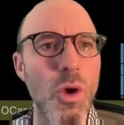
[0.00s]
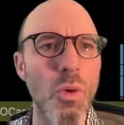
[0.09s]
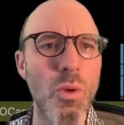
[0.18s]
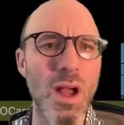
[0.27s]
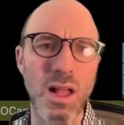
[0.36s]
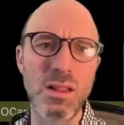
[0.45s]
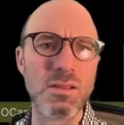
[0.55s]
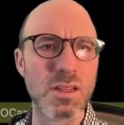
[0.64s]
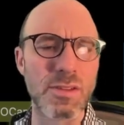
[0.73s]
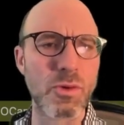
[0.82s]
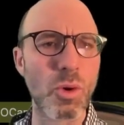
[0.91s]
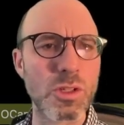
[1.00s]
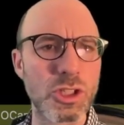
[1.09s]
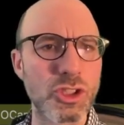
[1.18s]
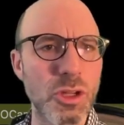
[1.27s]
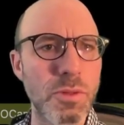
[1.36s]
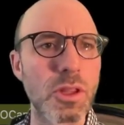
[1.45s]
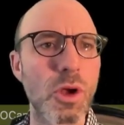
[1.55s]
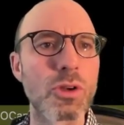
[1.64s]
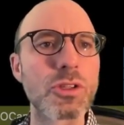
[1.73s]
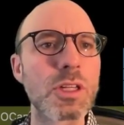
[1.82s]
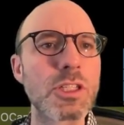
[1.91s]
Well, of course it should be
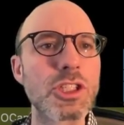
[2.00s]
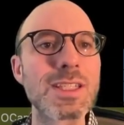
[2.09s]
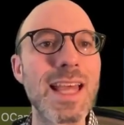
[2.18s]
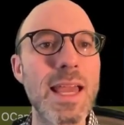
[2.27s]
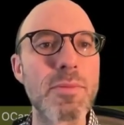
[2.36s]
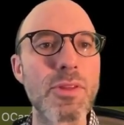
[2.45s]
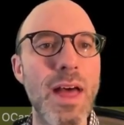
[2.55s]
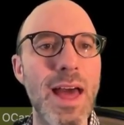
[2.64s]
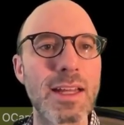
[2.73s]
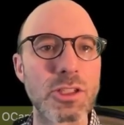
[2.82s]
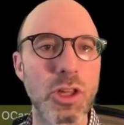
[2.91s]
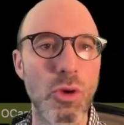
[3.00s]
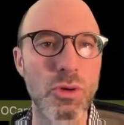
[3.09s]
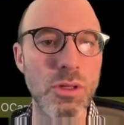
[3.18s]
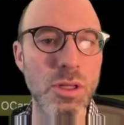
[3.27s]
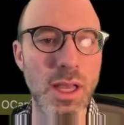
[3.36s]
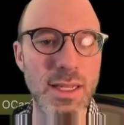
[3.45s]
local, so let's just label that as local,